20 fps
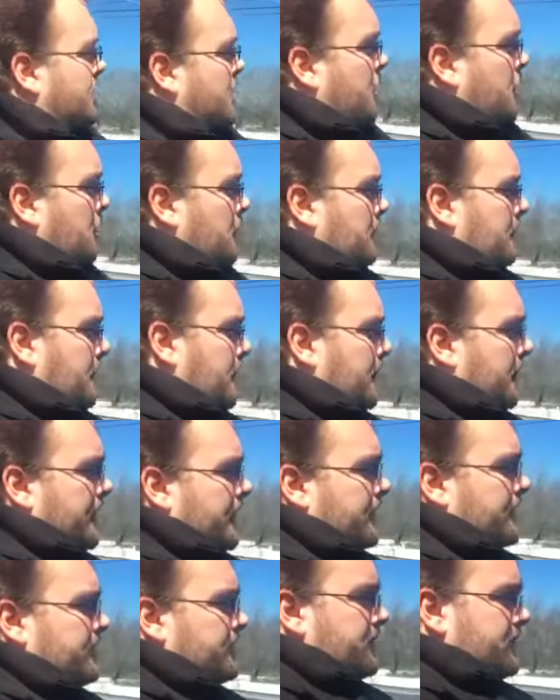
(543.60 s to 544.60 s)
So
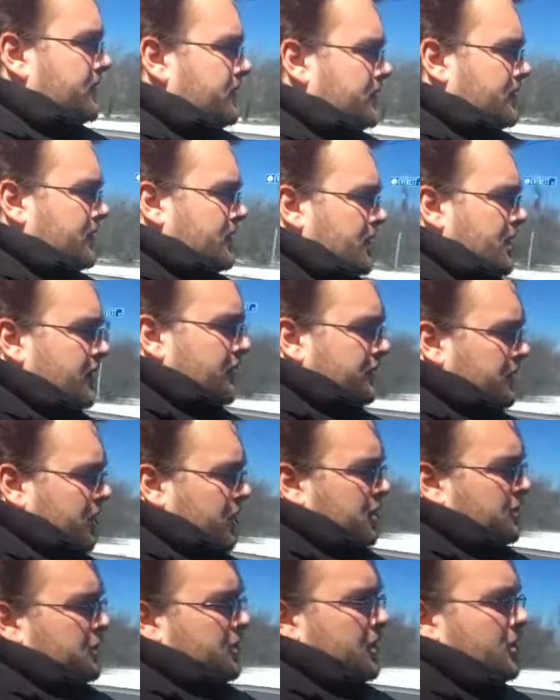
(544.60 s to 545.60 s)
the
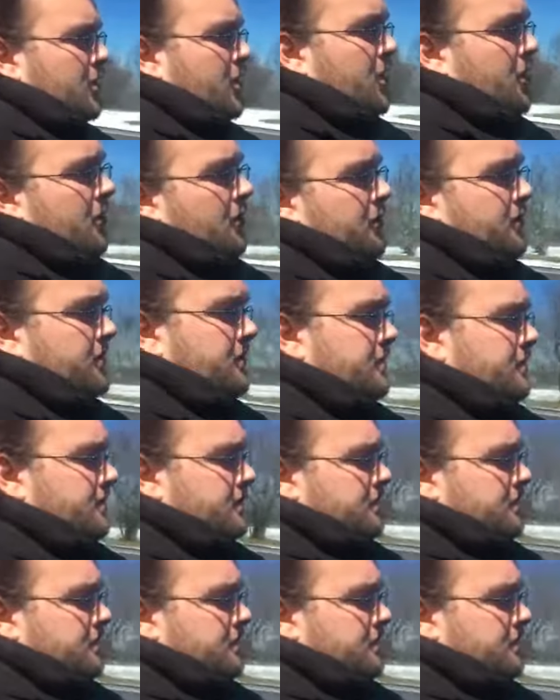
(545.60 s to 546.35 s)
convertible alone